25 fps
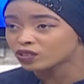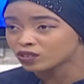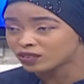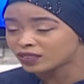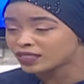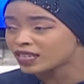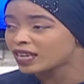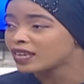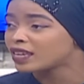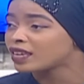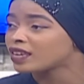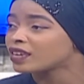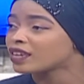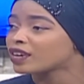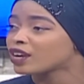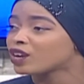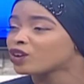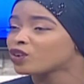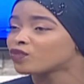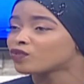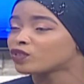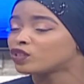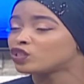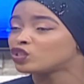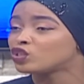taking care
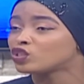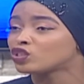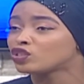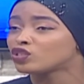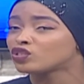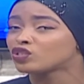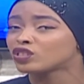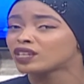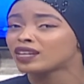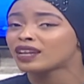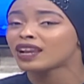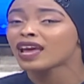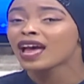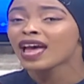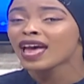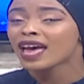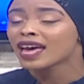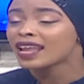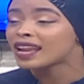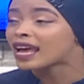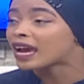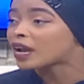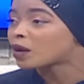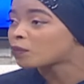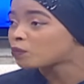of your children,
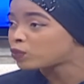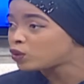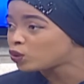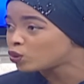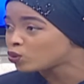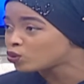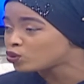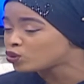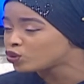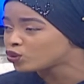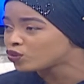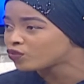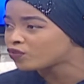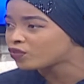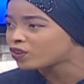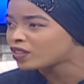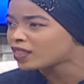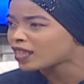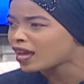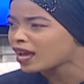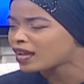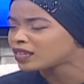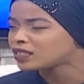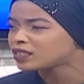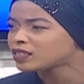and I applaud you for
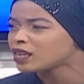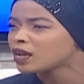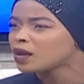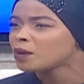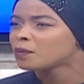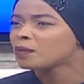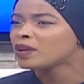that.